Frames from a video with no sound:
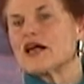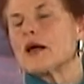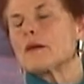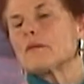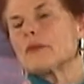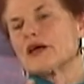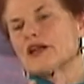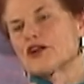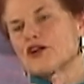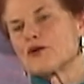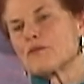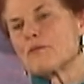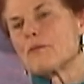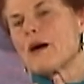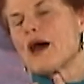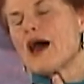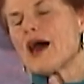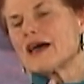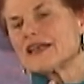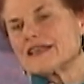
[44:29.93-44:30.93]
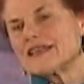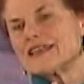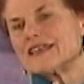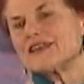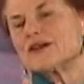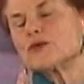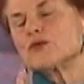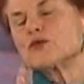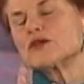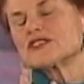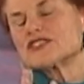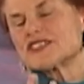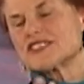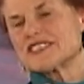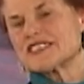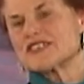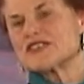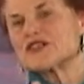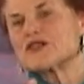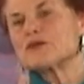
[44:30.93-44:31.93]
But her body will
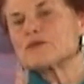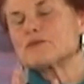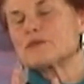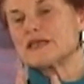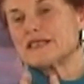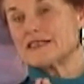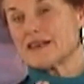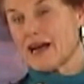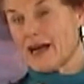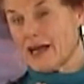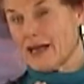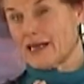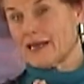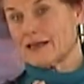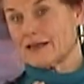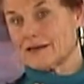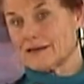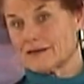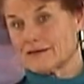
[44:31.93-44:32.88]
still be dying.